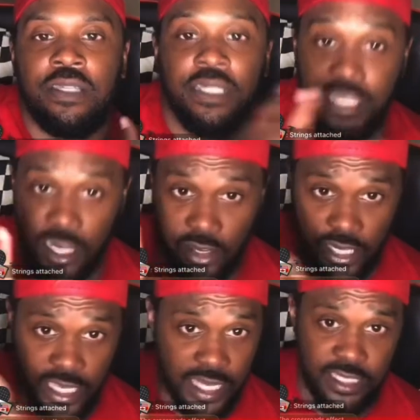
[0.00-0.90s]
They're going to
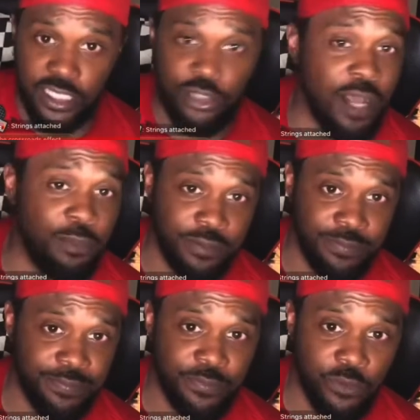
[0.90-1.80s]
get into trouble,
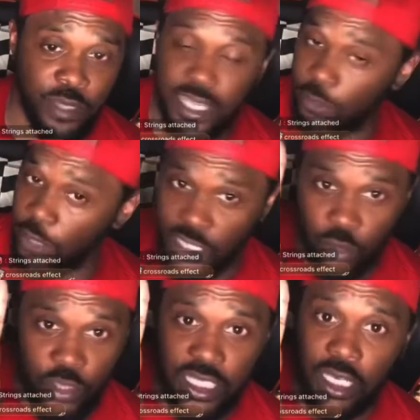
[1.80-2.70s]
either
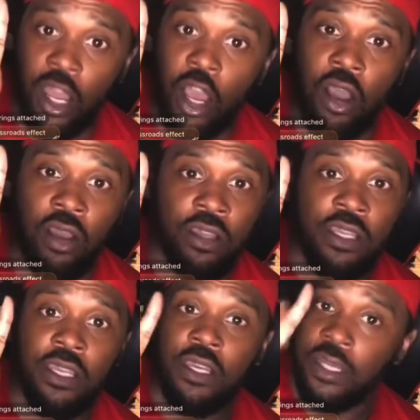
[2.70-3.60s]
with the law
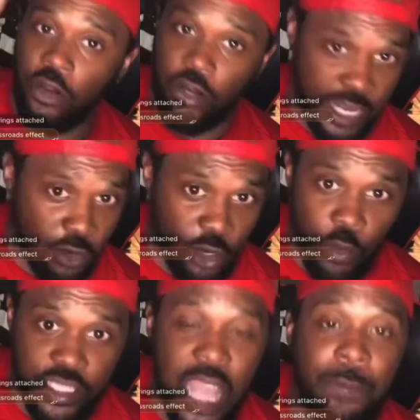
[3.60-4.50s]
or they don't know
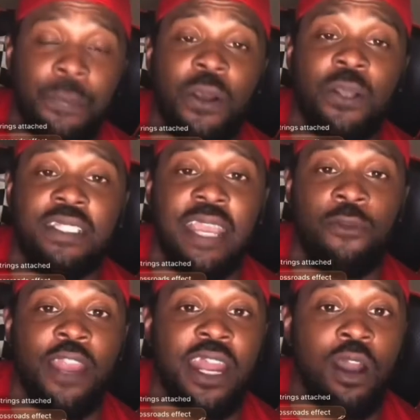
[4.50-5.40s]
what type of person they
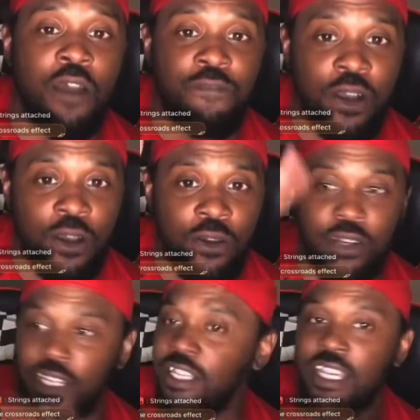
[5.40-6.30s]
ran off on
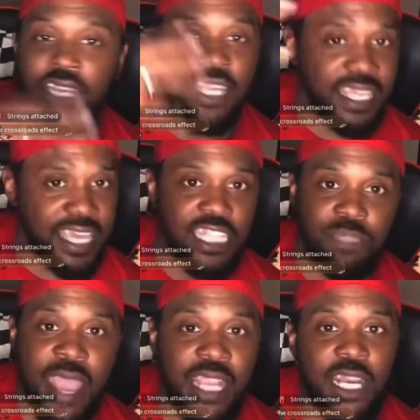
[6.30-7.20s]
and they catch
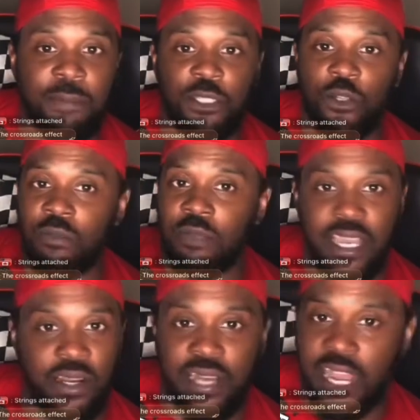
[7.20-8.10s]
back up to them
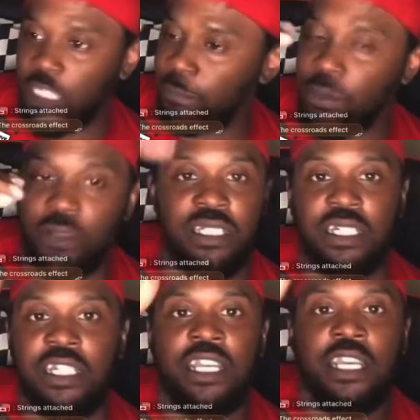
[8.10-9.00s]
later. Now this person,
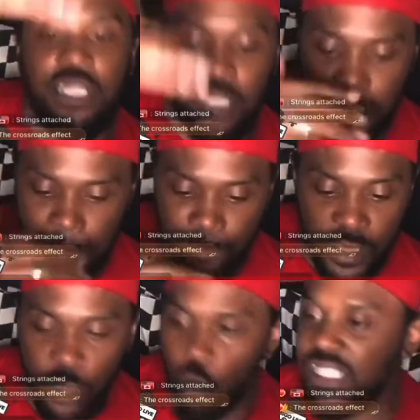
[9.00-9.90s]
and listen,
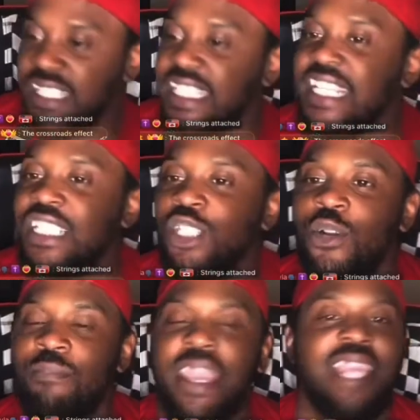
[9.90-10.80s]
what sense do it
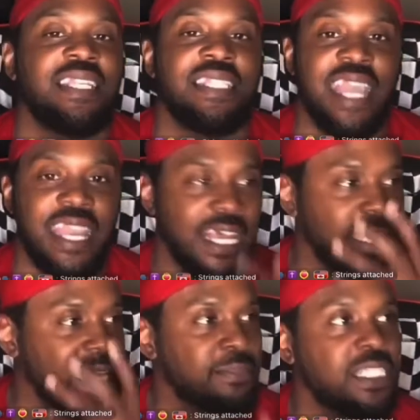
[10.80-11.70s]
make to take a
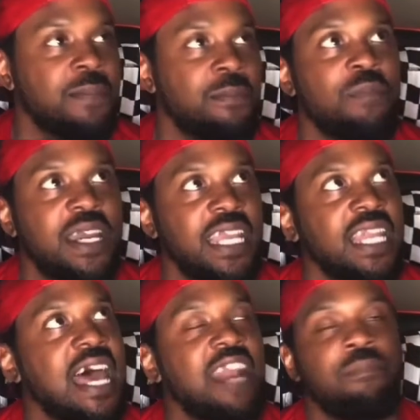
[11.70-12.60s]
lump sum of money, a
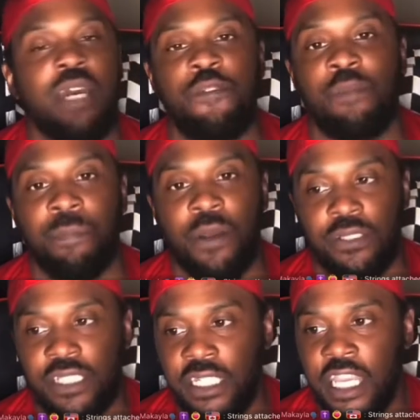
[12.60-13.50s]
lot of money from a
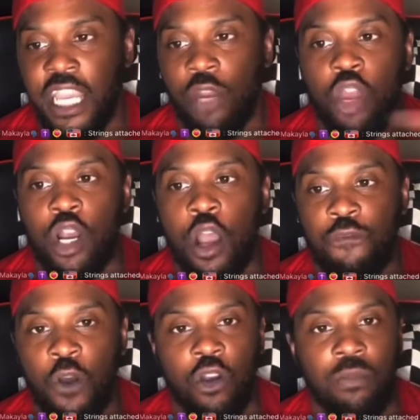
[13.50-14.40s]
person, run off
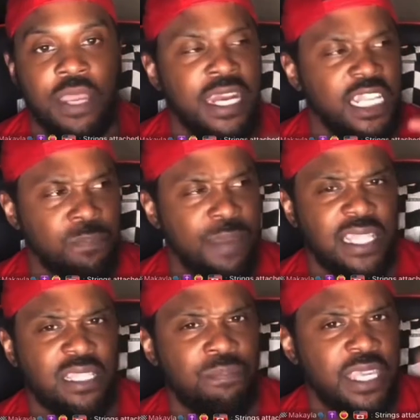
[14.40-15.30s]
on them and
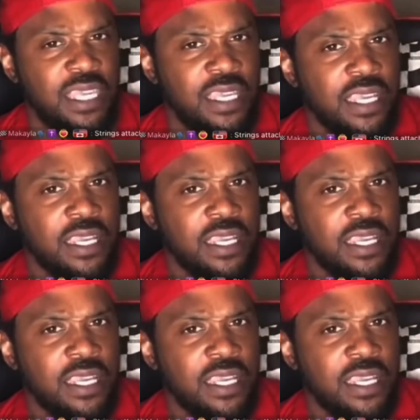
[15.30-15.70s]
expect to be